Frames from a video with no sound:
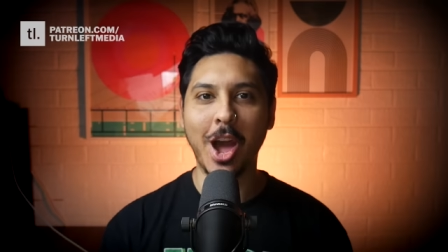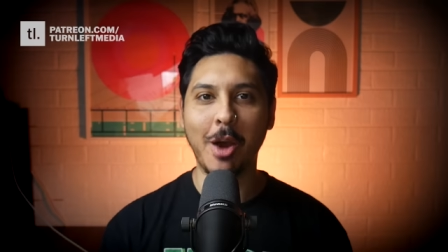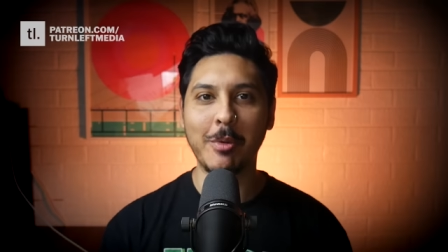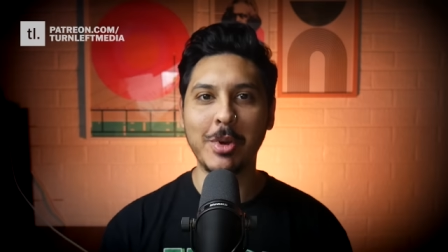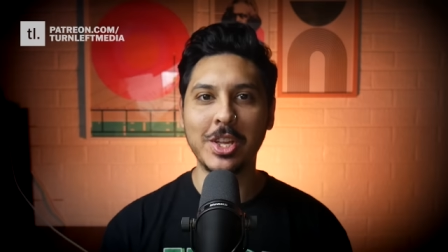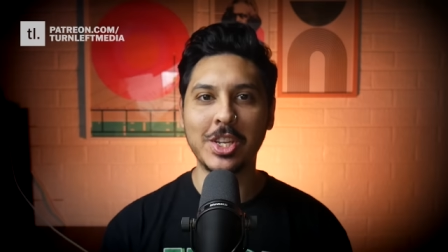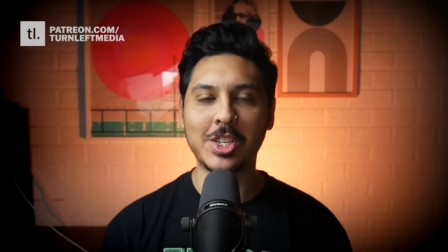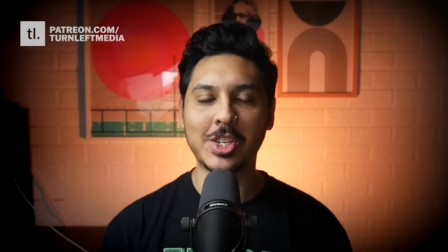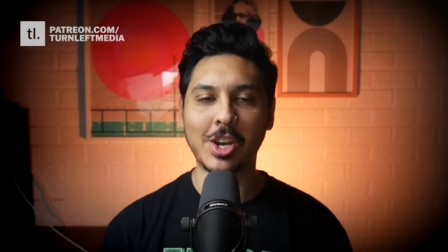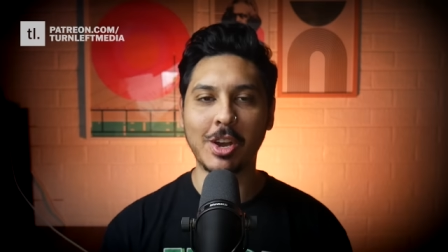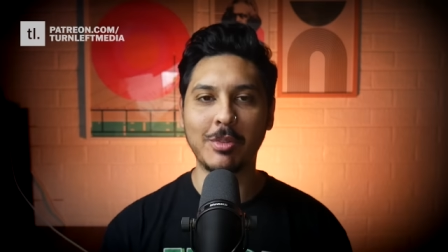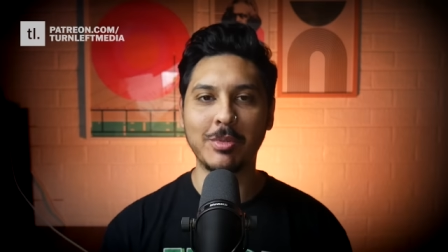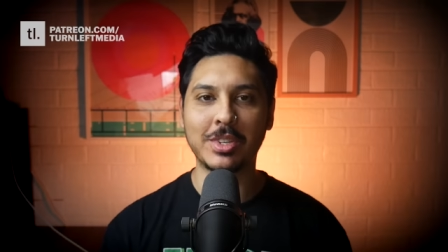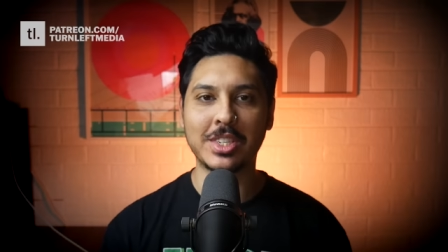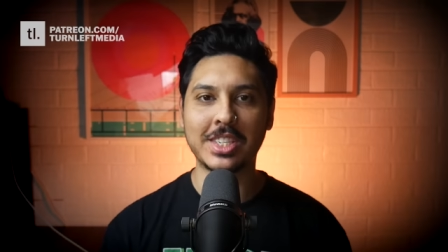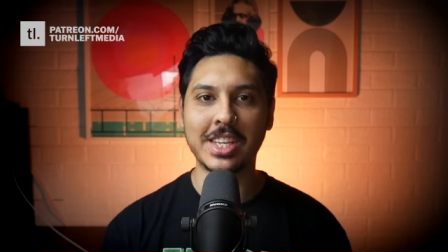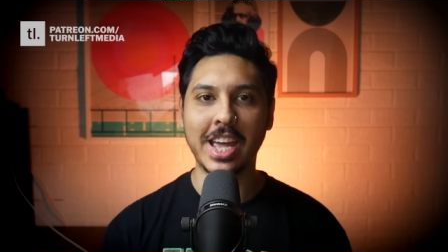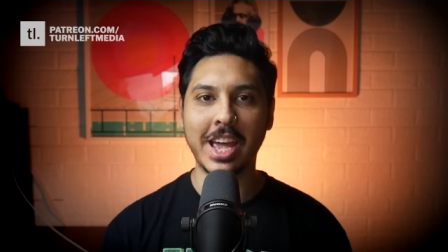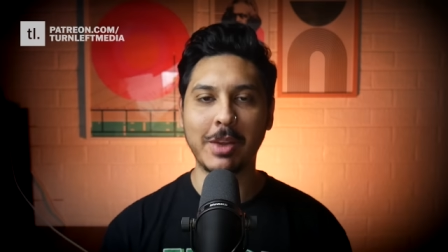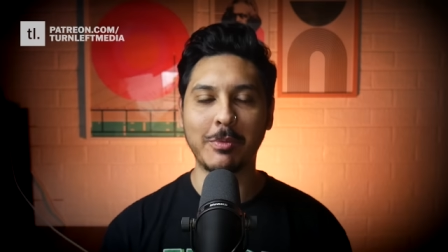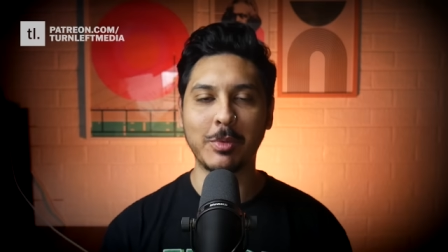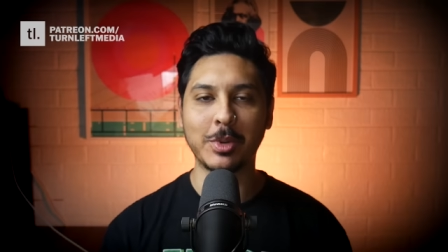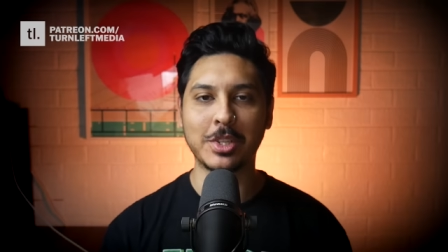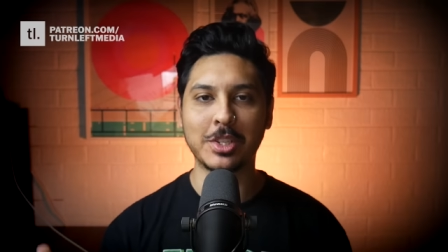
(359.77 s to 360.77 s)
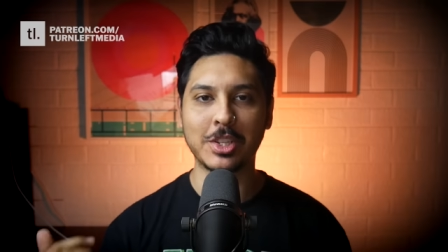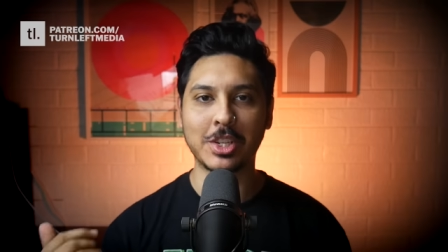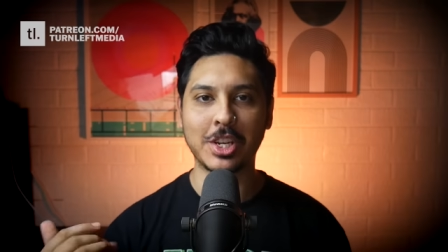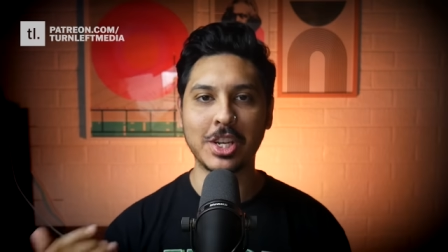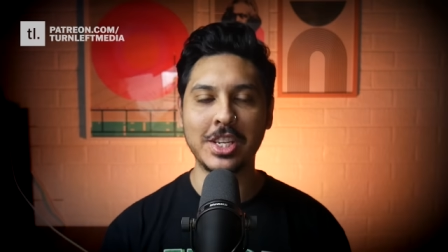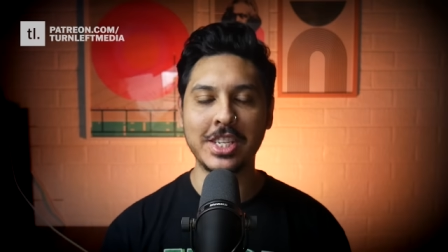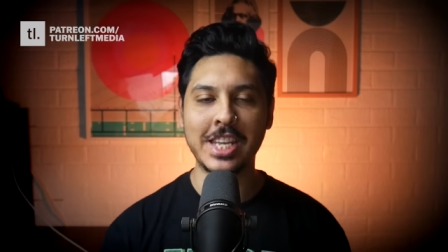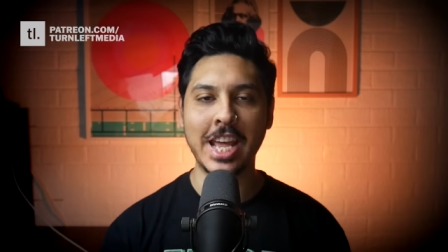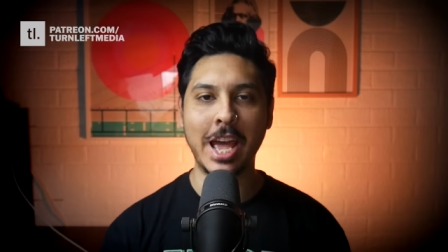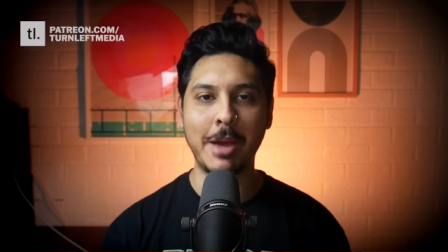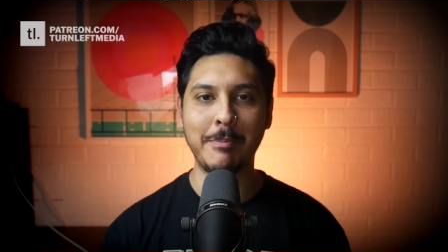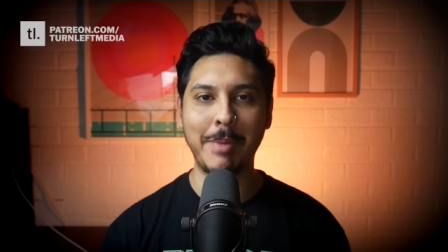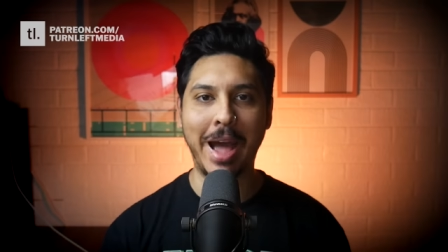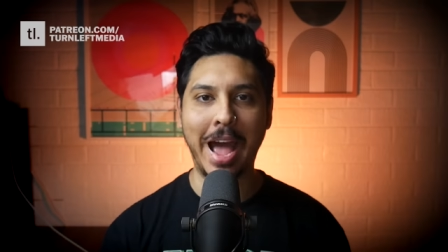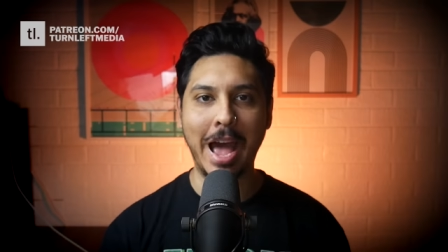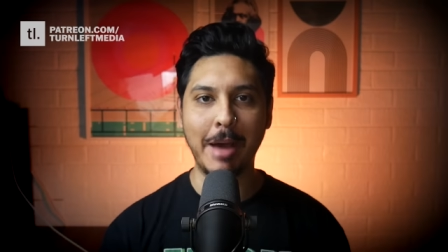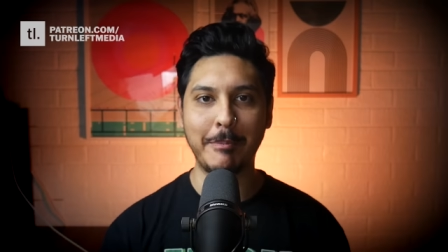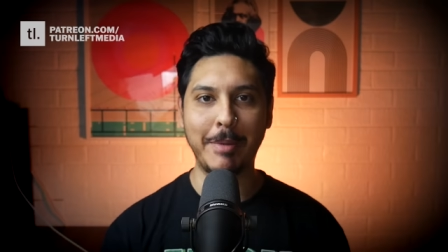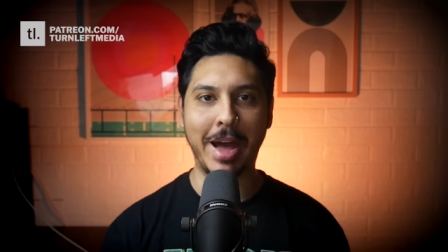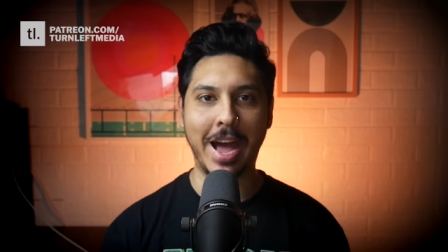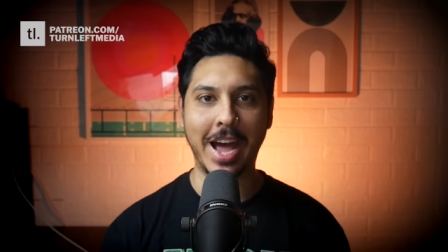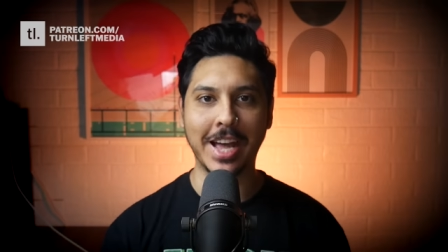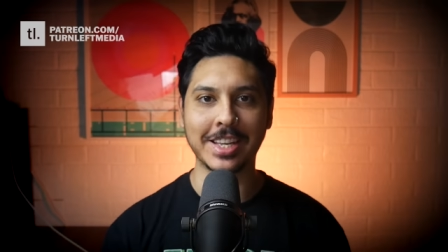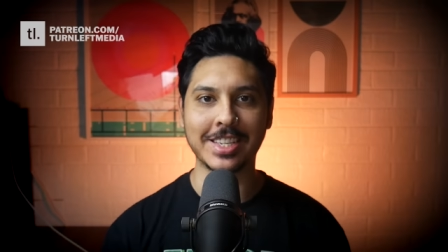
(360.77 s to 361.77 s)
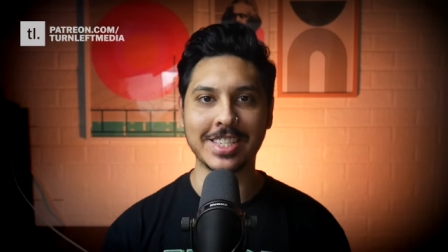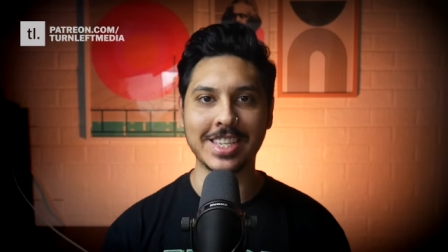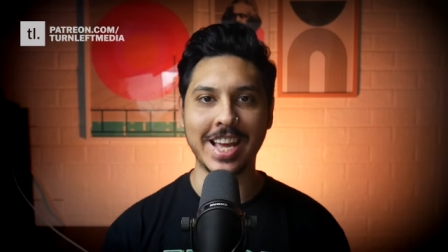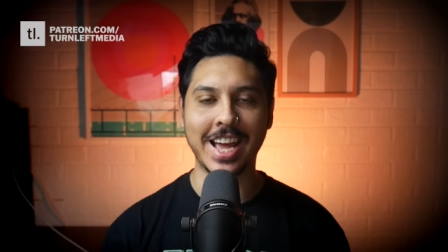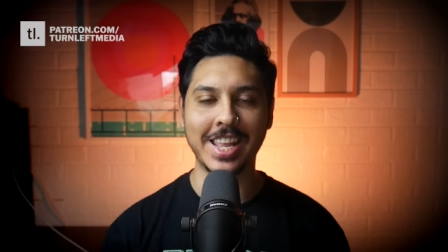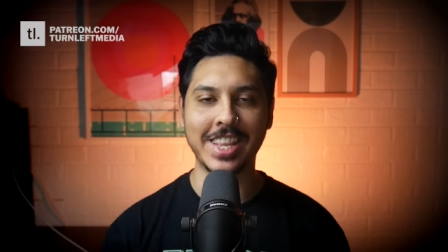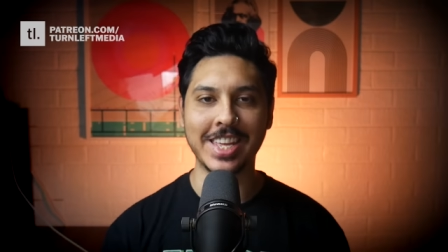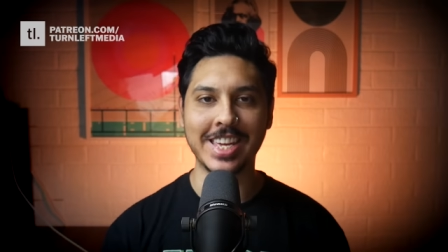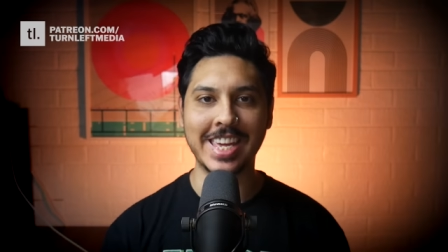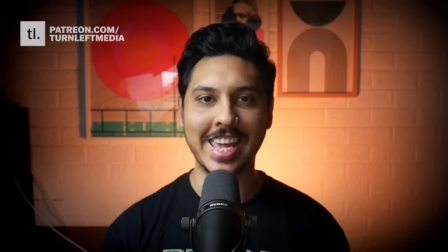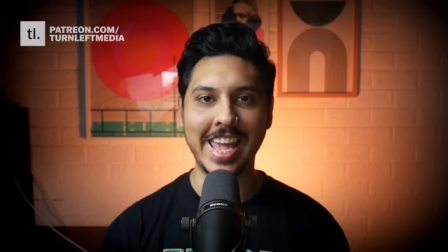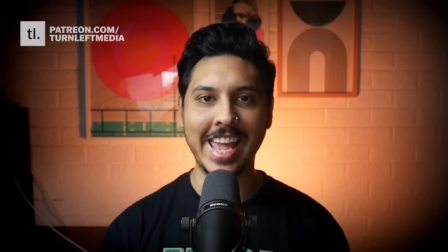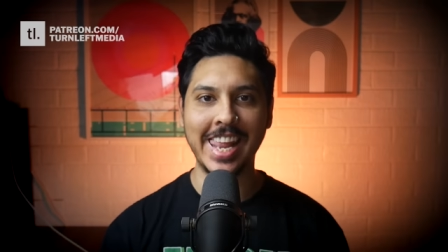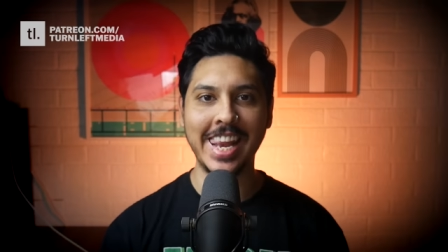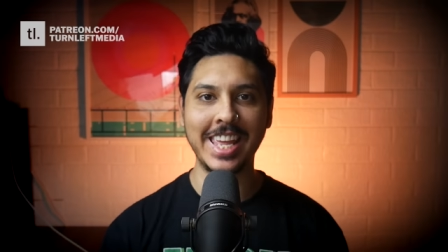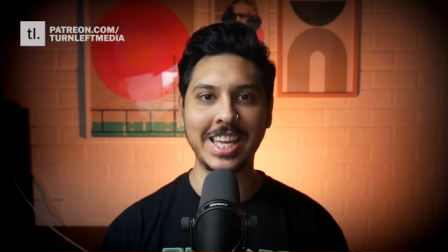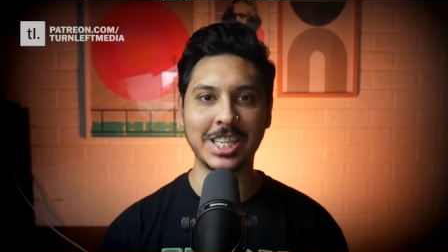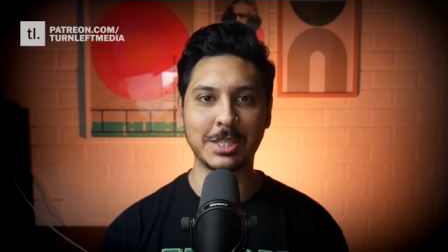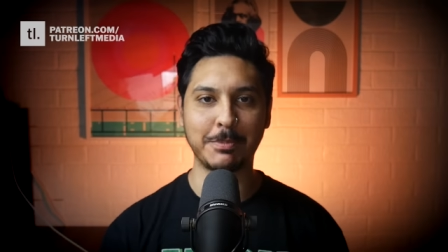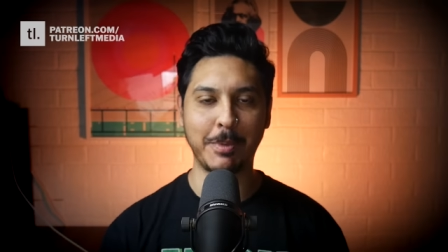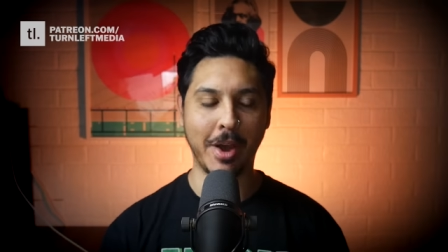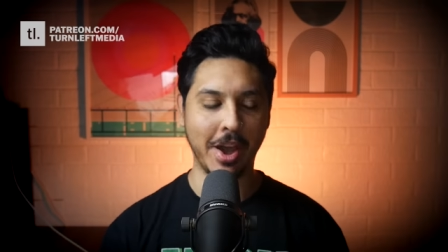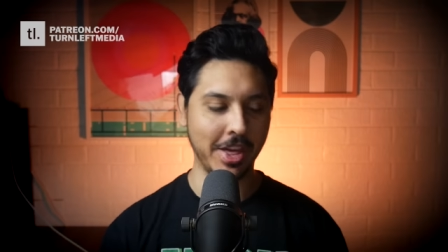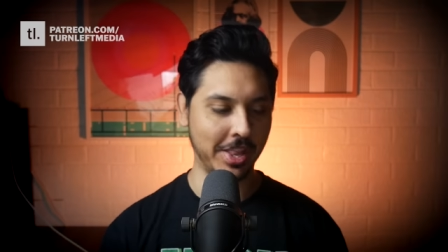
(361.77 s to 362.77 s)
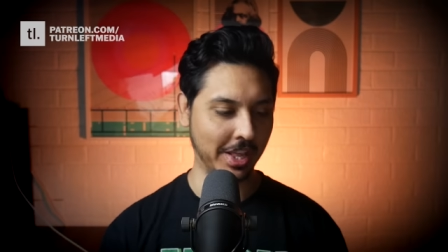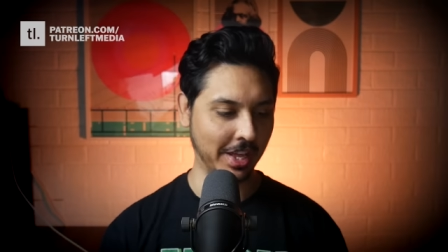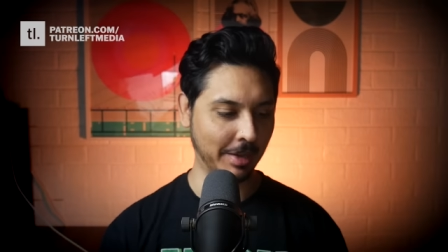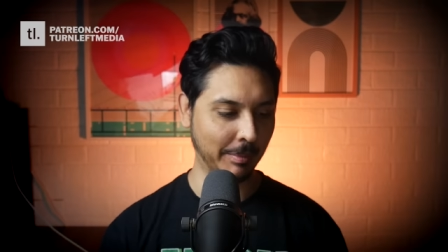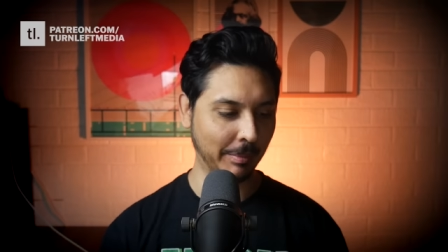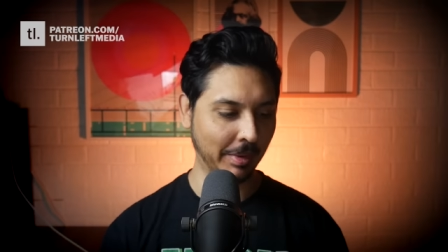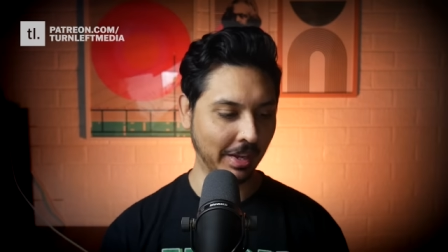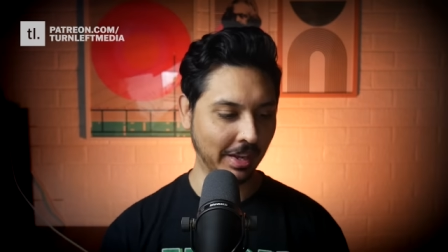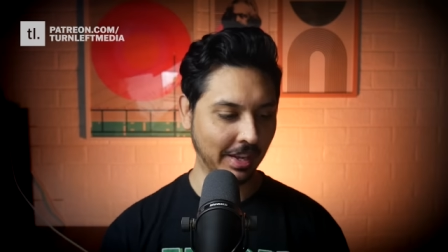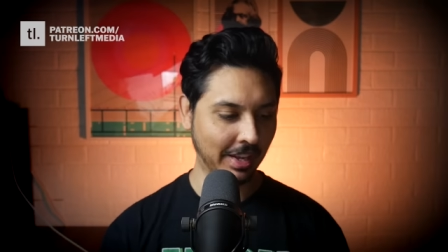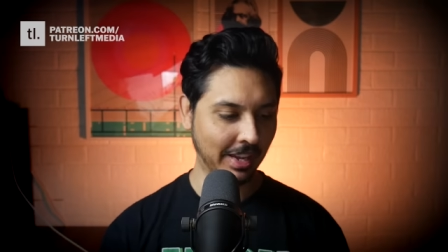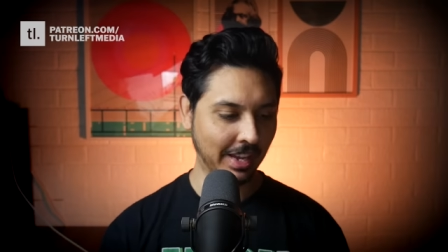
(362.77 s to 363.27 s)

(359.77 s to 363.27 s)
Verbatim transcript: Owen Jones said was to condemn Hamas and the killings by them.